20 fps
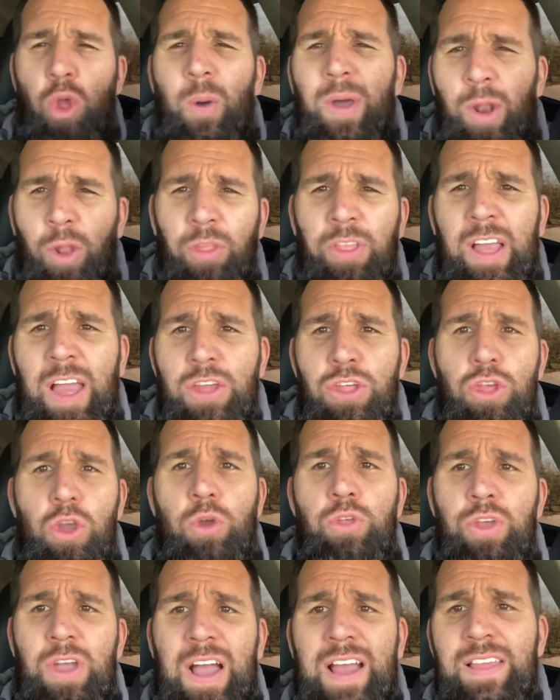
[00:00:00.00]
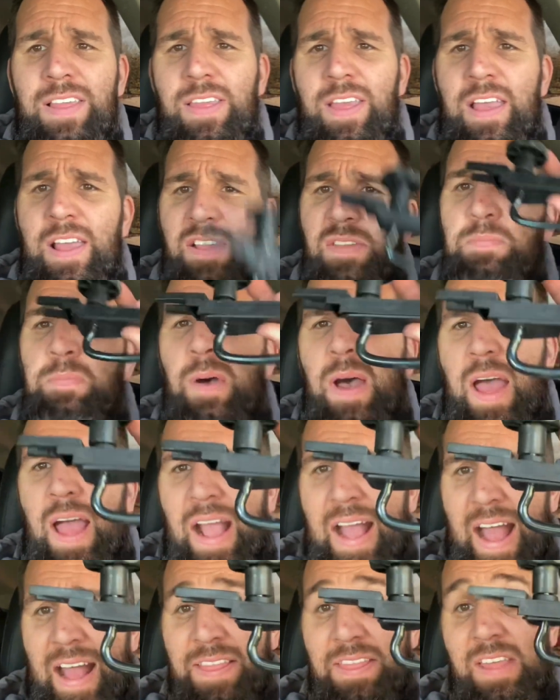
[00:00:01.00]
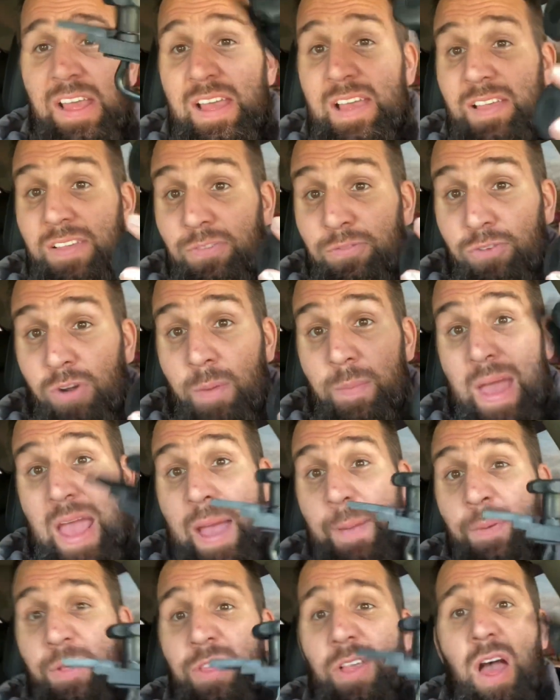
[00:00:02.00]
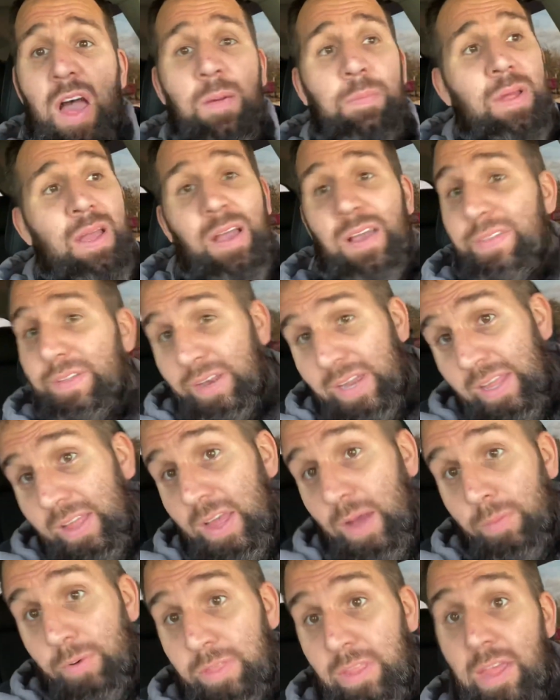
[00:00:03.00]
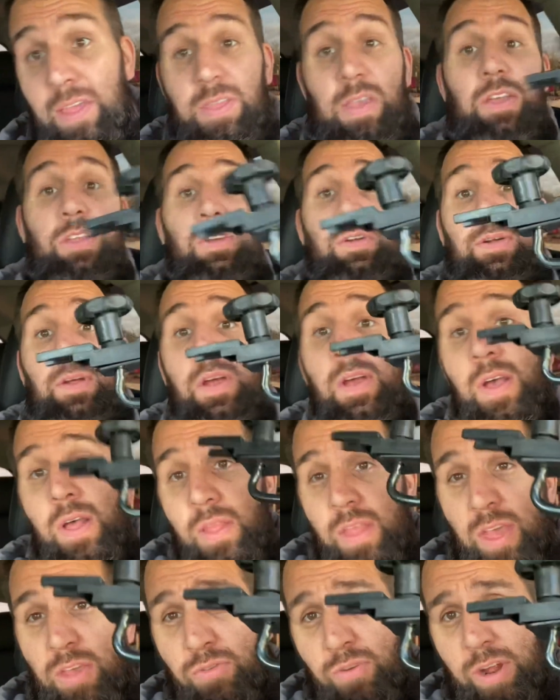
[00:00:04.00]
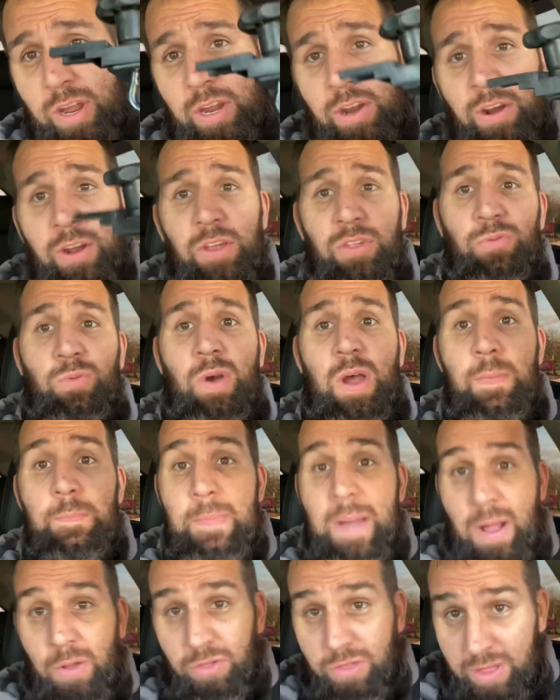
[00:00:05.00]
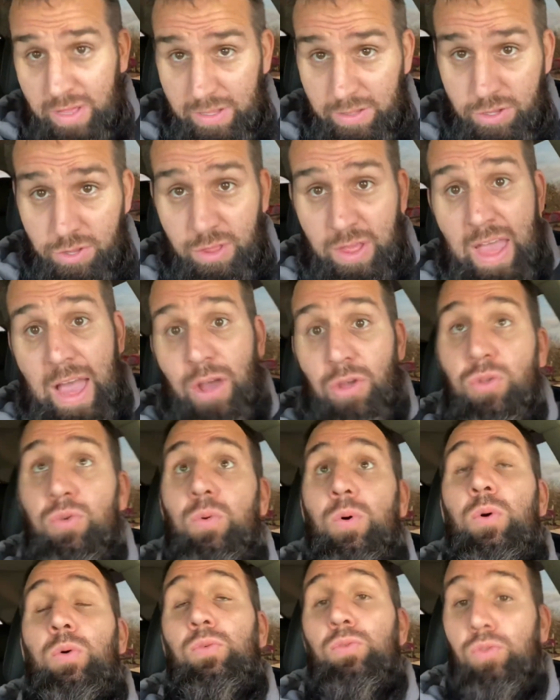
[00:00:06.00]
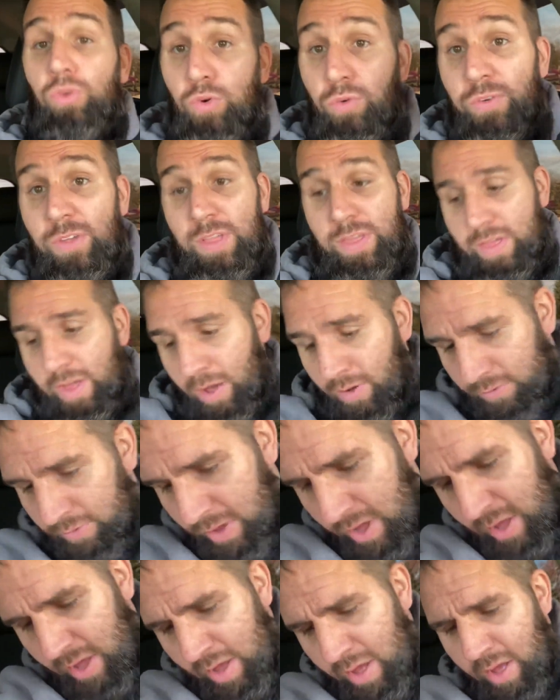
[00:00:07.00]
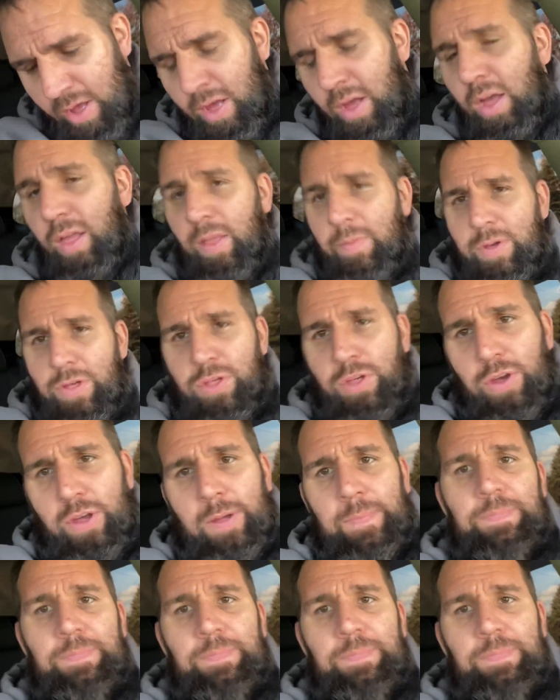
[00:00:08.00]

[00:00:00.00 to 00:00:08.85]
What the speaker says: I don't think I showed you guys these, but I got these from Amazon because it didn't come with these either. This right here is what mounts it to the actual roof itself. Let me show you.